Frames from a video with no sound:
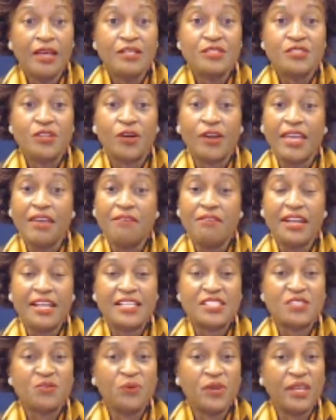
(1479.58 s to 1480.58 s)
So even
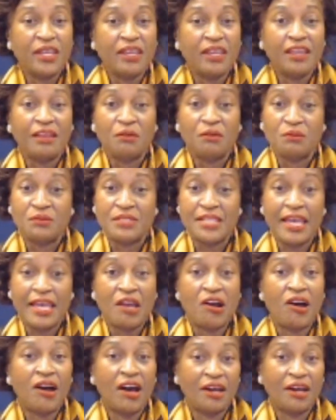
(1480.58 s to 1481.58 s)
as we
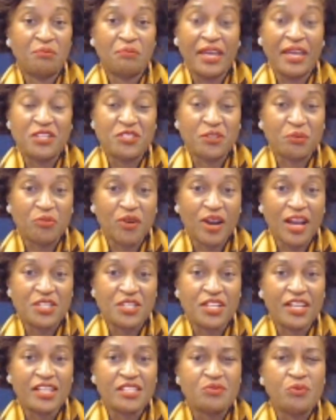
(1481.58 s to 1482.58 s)
take on major
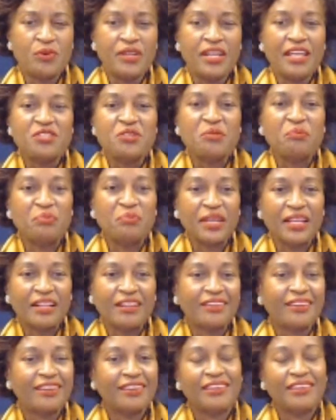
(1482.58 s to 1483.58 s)
projects, we need to
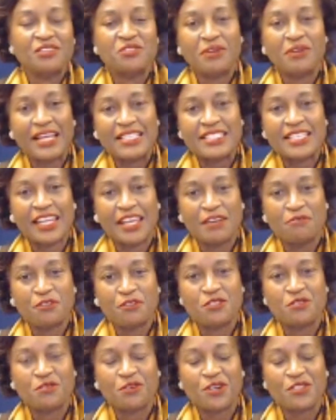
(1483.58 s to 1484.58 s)
build the transit
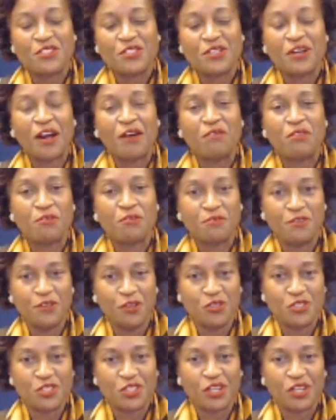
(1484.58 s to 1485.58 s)
infrastructure of the
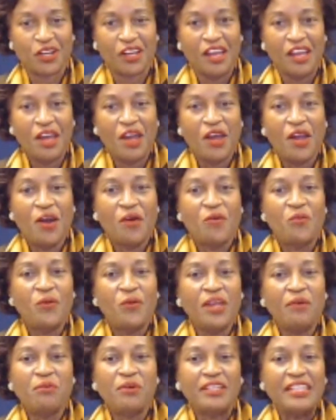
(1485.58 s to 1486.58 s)
future.
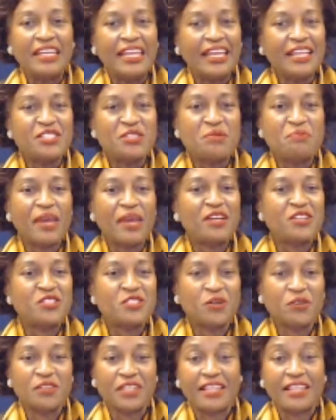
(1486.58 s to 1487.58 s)
we will need to make
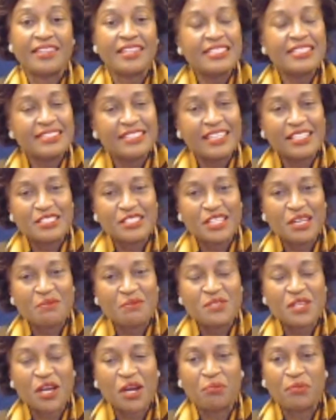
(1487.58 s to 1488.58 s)
sure that these
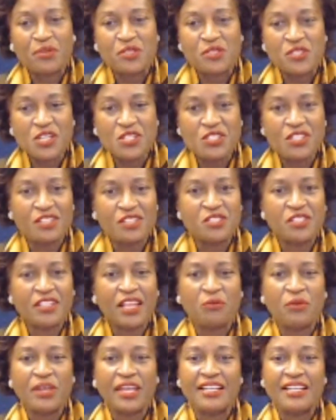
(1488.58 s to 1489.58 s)
systems are positioned so
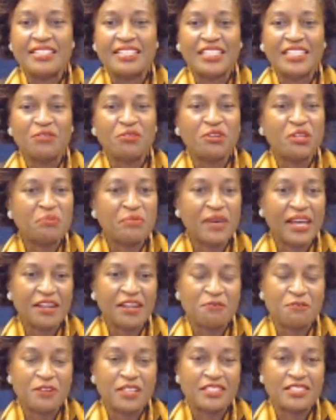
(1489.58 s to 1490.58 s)
that we can deliver the
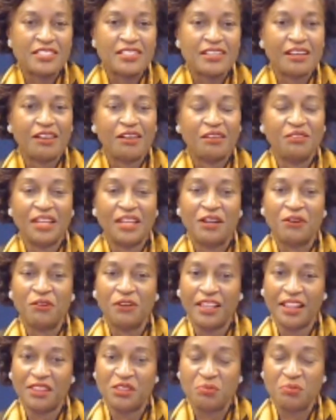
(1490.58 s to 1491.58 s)
benefits, not
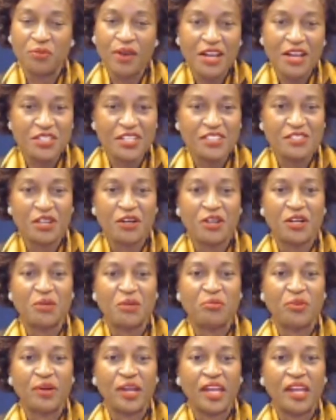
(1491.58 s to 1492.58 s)
only that the projects are going
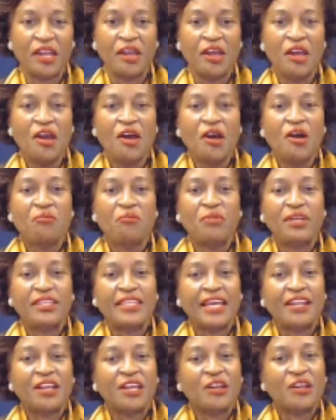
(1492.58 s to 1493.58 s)
to bring, but
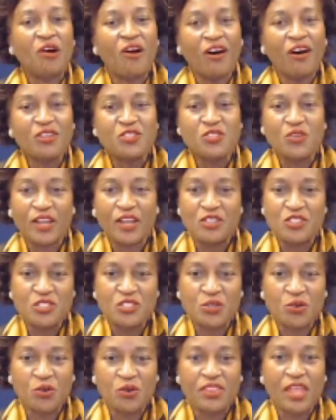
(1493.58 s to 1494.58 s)
that can also
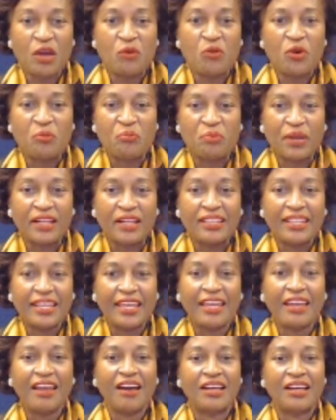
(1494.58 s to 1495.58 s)
ensure that we're
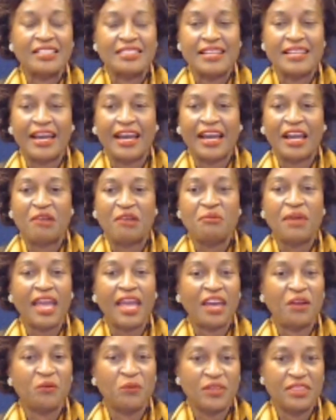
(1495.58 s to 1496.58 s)
building on time
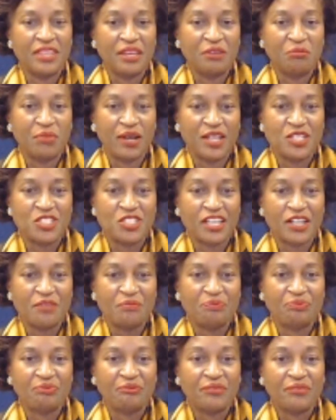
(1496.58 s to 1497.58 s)
and within budget.
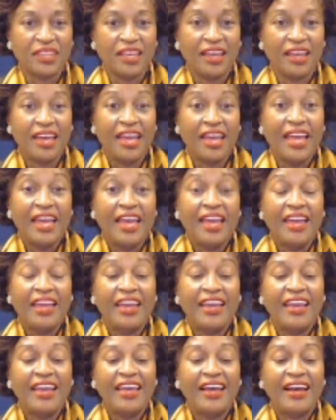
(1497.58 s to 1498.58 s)

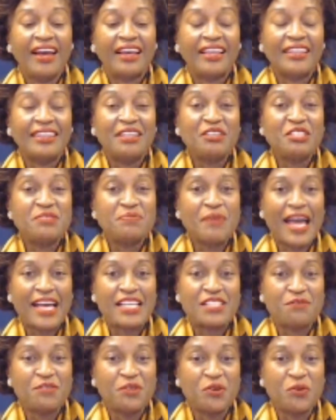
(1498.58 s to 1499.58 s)
This
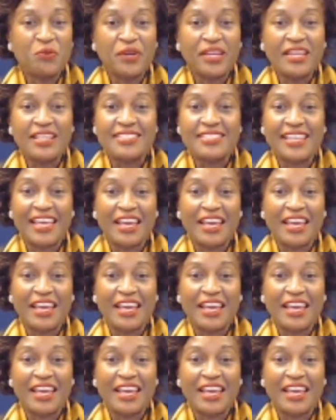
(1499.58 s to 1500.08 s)
past few weeks,